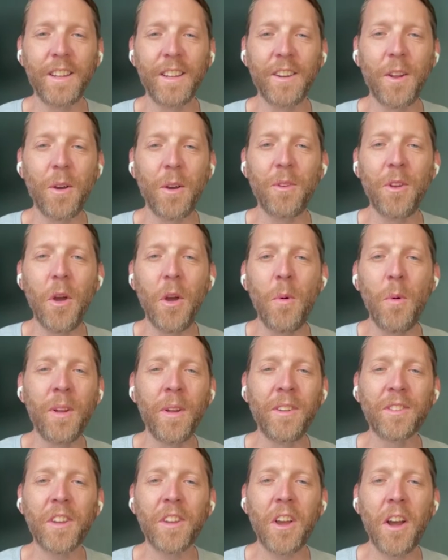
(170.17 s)
No
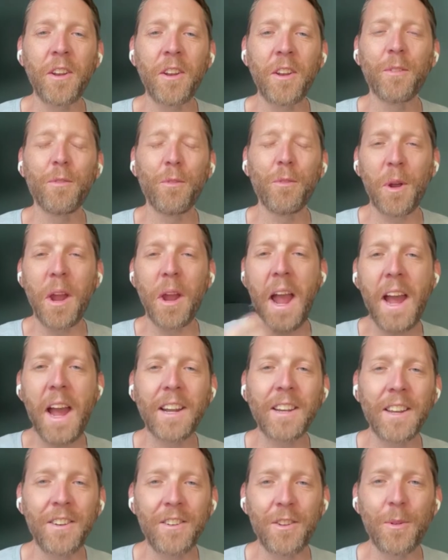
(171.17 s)
one's kind of
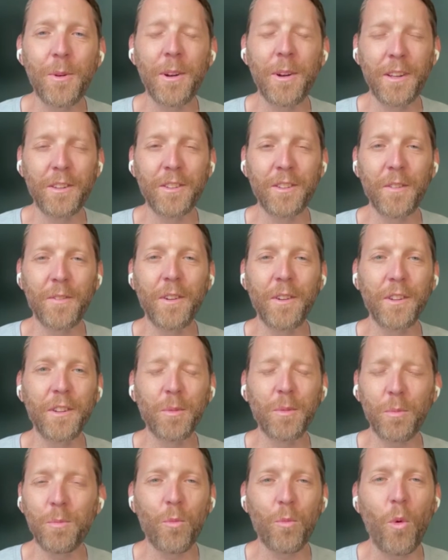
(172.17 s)
reacting to it as if
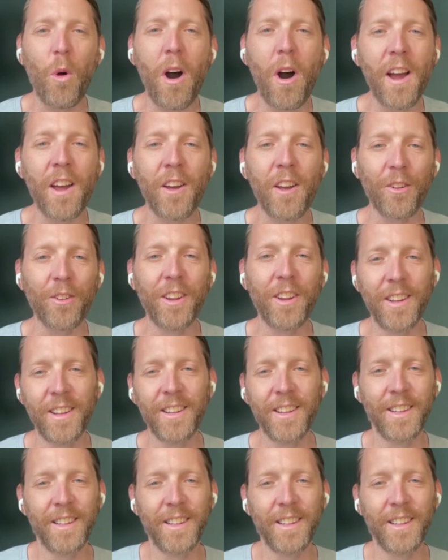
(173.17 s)
it's wild.